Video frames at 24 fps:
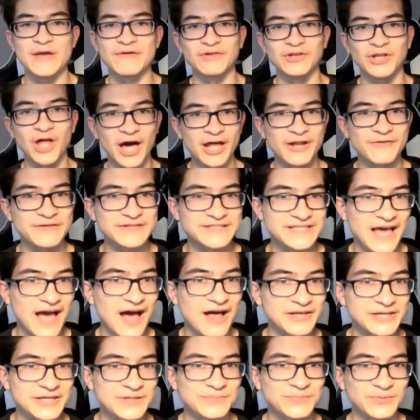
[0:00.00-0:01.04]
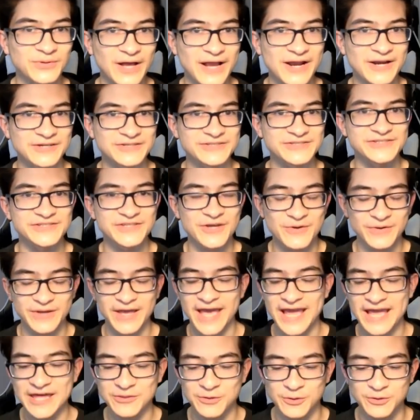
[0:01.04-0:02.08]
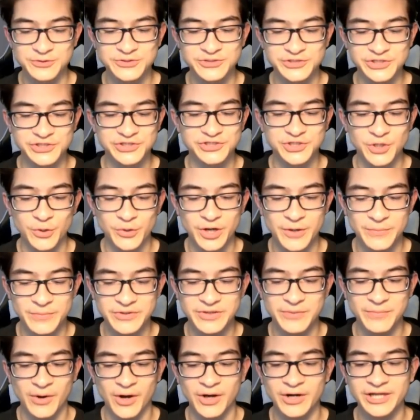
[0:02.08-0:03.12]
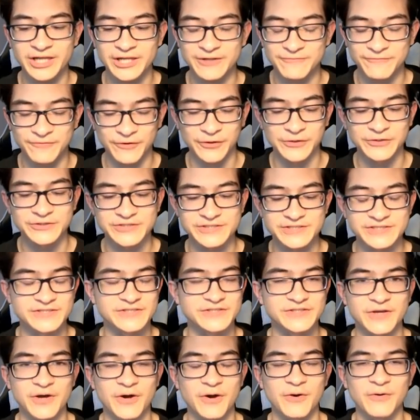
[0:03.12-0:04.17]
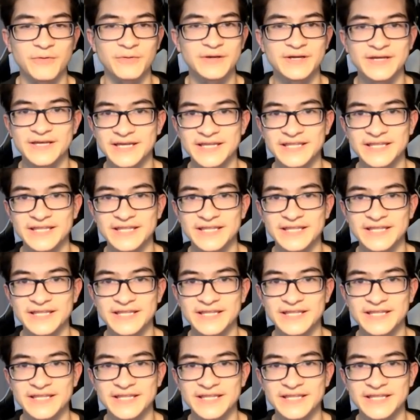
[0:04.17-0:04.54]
We have a lot of Italian players, okay? Those just showed up in the market first, so